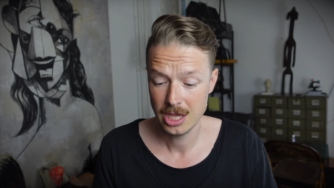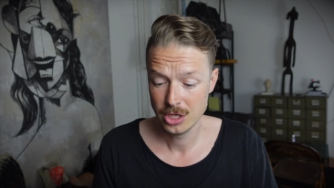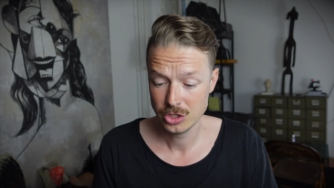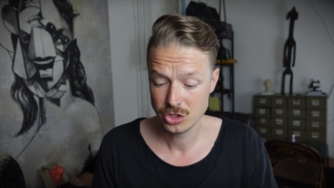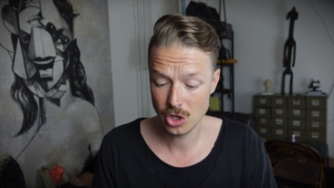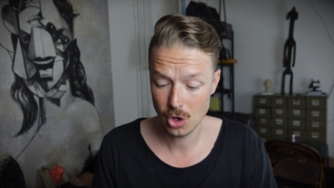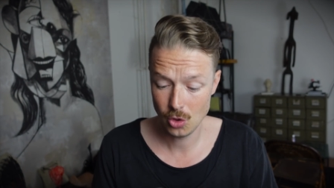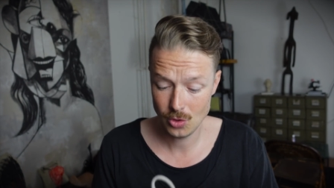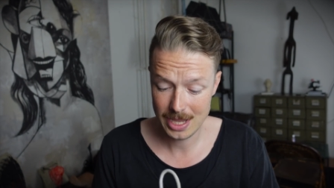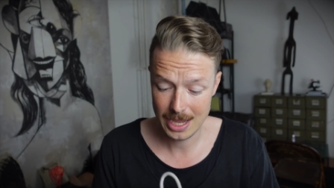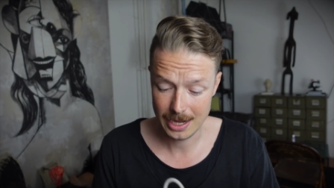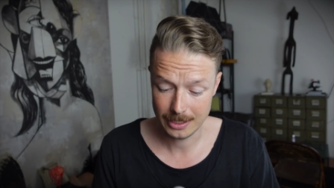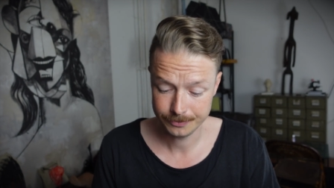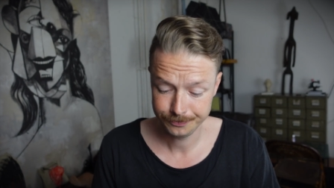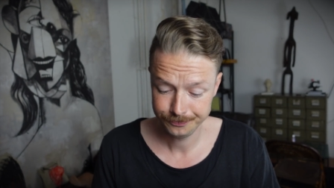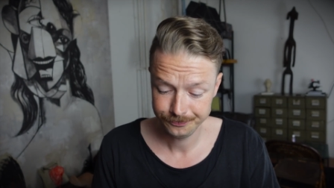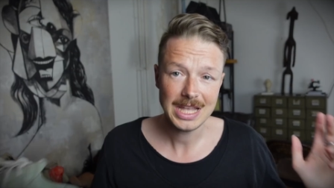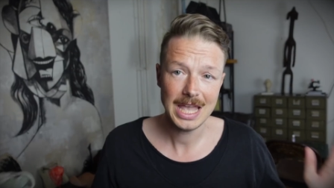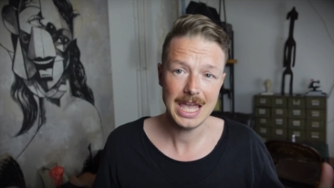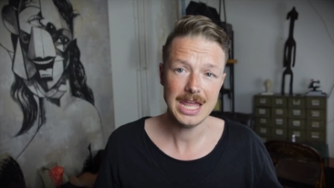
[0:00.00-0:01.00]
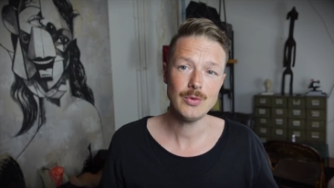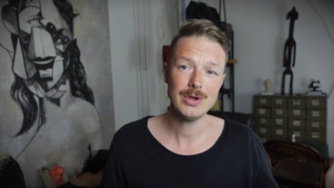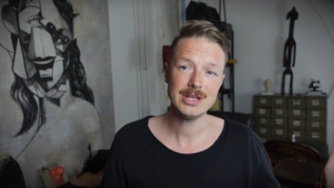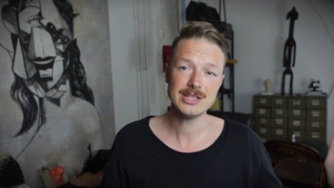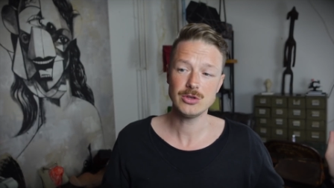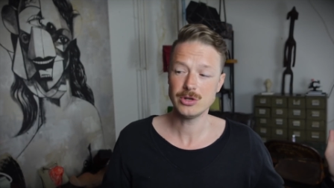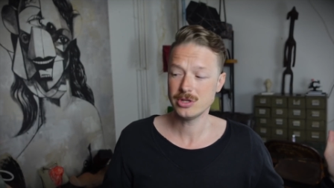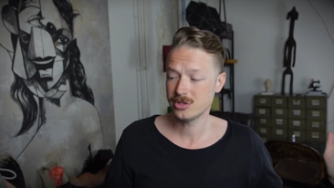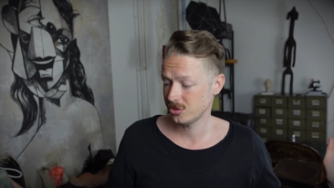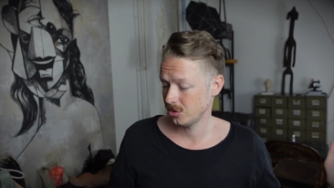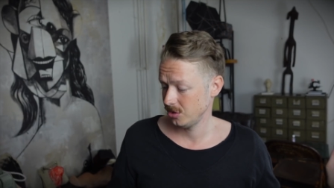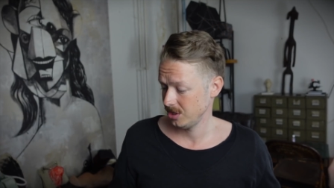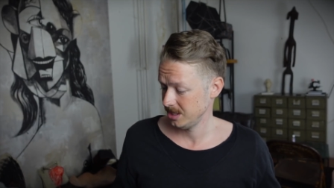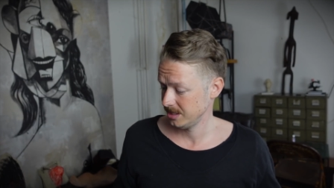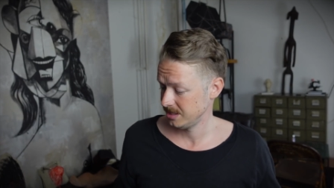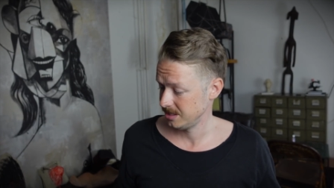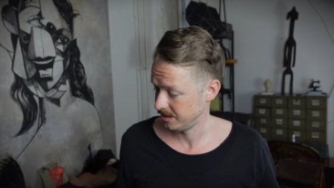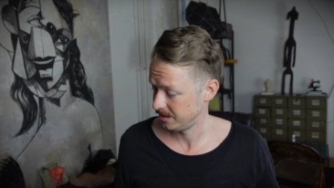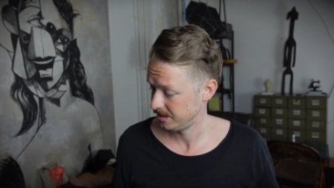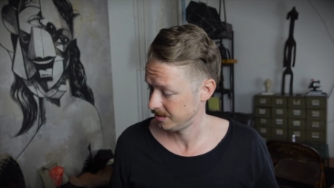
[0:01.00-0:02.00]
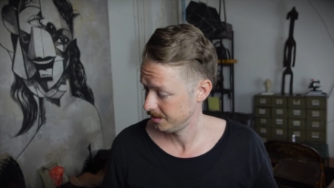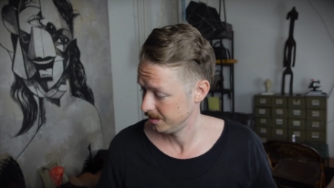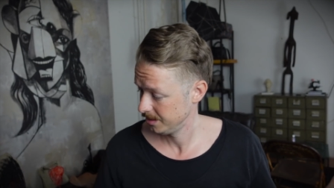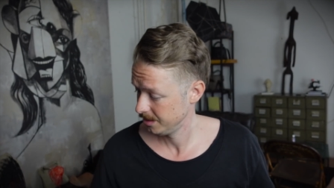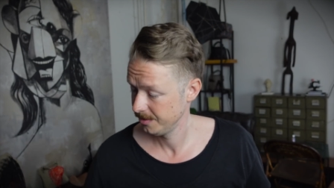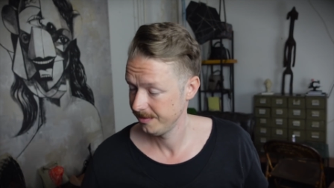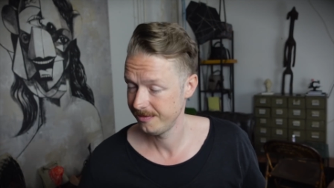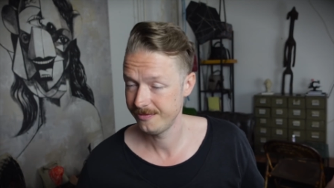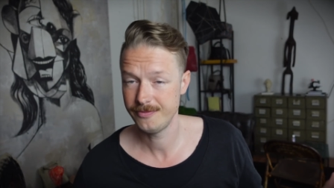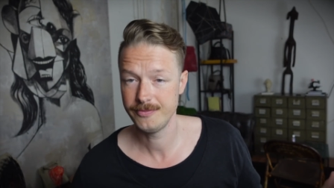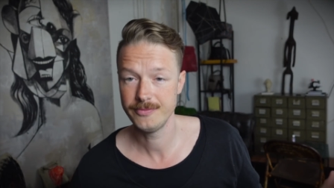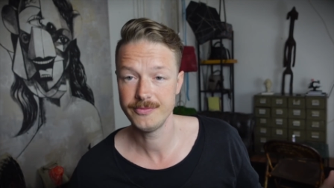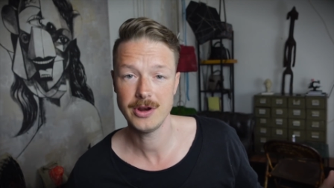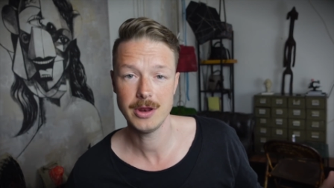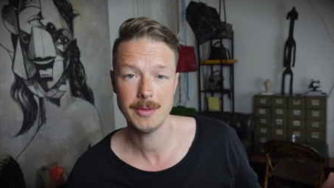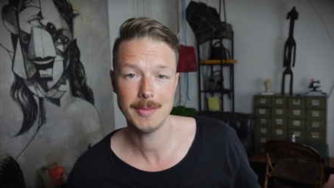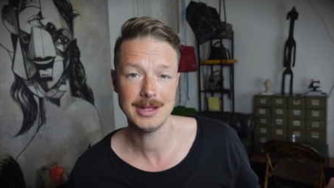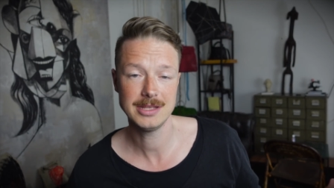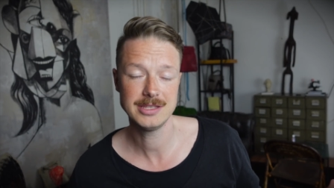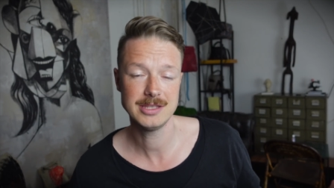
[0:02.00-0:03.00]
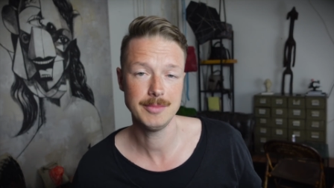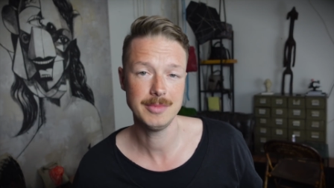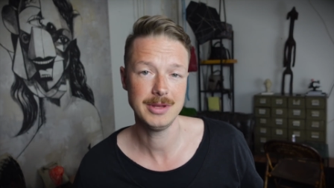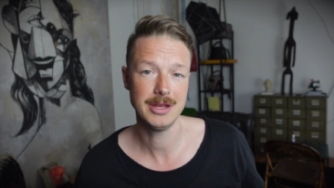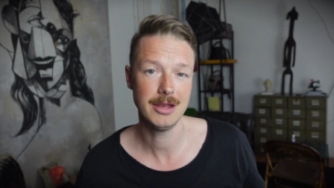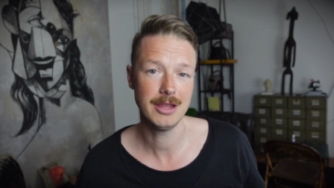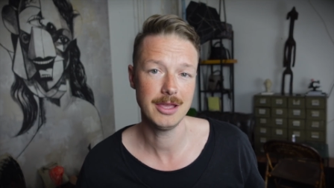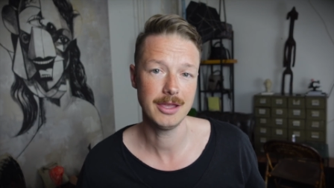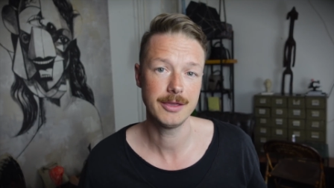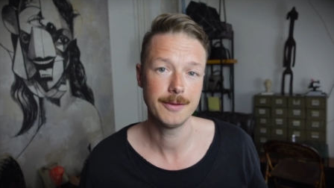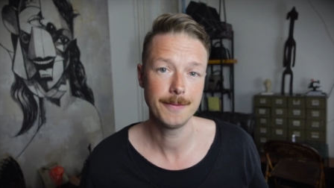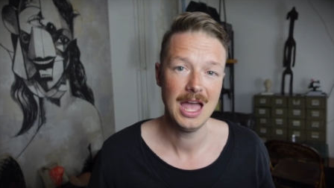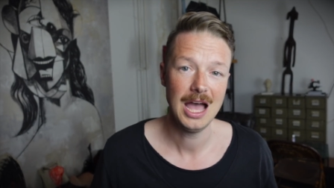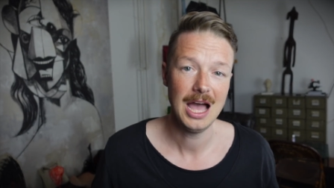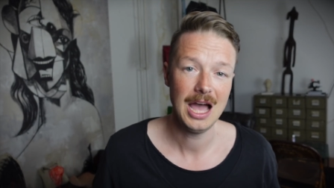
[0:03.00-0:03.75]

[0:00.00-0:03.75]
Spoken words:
So yeah, anyway, so the story is this. A friend of mine sent me the link.